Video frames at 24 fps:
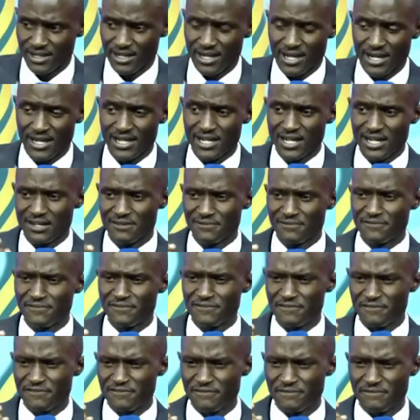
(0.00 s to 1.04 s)
I
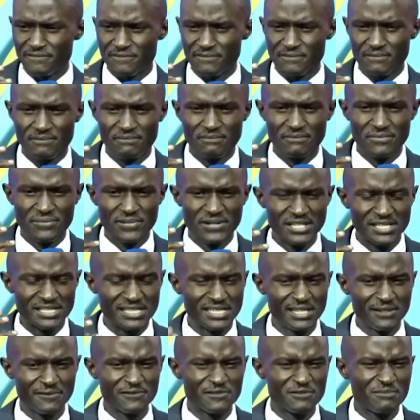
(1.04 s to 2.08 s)
have
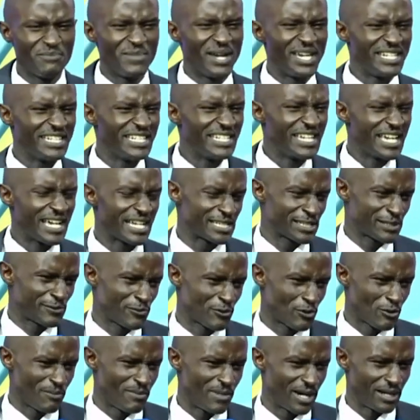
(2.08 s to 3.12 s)
received many guests
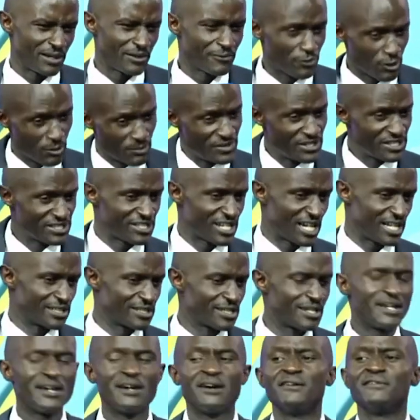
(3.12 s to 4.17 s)
from this church.
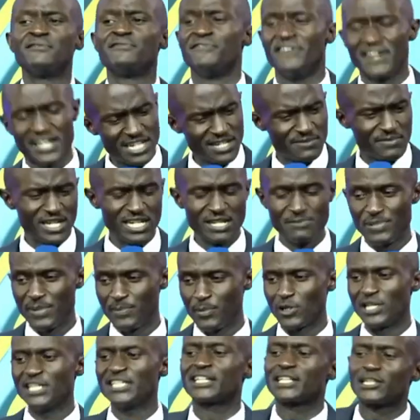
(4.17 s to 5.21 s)
Very many
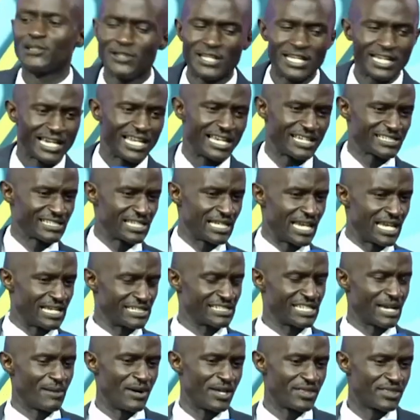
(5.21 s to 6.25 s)
people, including like last
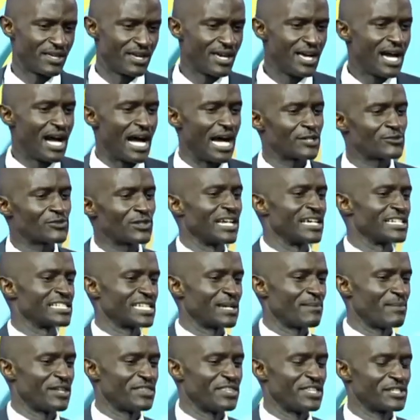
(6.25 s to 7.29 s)
Sabbath. Actually, last
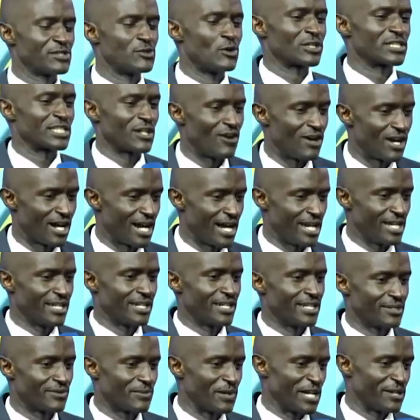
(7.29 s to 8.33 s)
Sabbath is Dr.
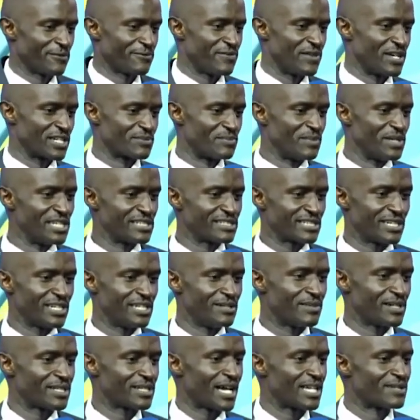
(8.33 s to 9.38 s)
Wangai and wife that ministered
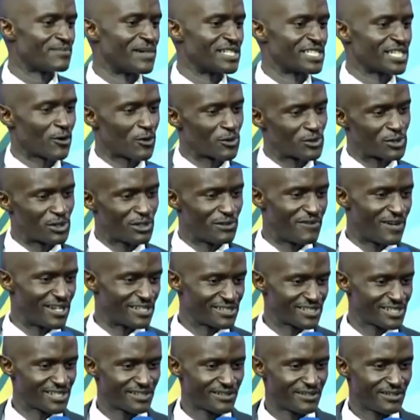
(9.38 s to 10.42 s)
at Machakos
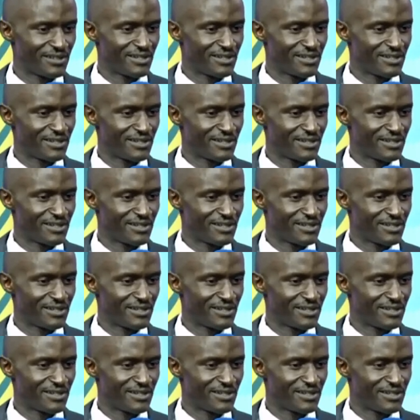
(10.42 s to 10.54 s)
University.